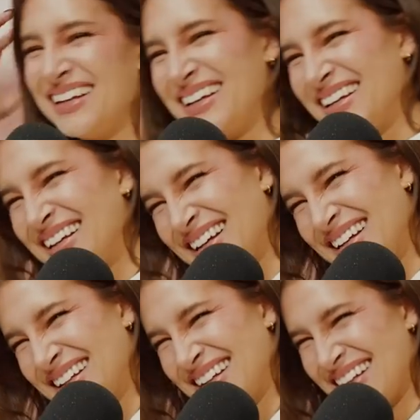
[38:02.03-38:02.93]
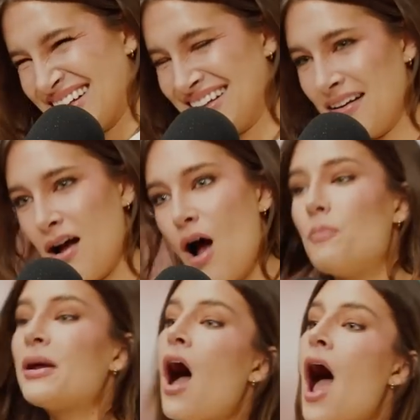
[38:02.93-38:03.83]
We know Amanda's spending at least $44.
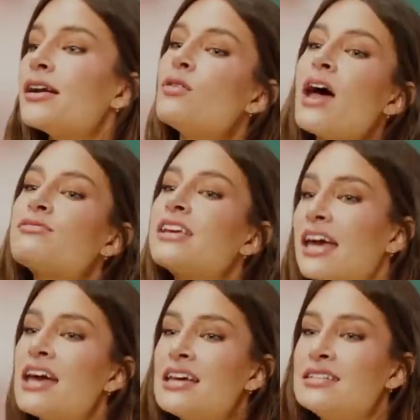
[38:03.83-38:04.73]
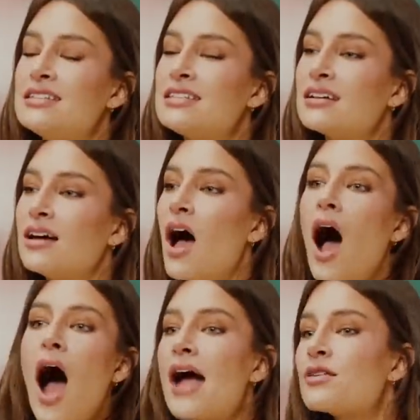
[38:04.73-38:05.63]
Well, I don't have brownies. kids. She's getting
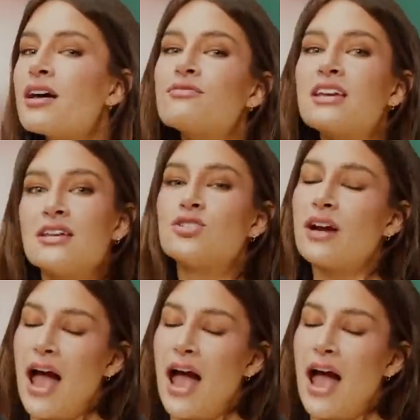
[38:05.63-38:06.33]
at least. I don't brownies. have kids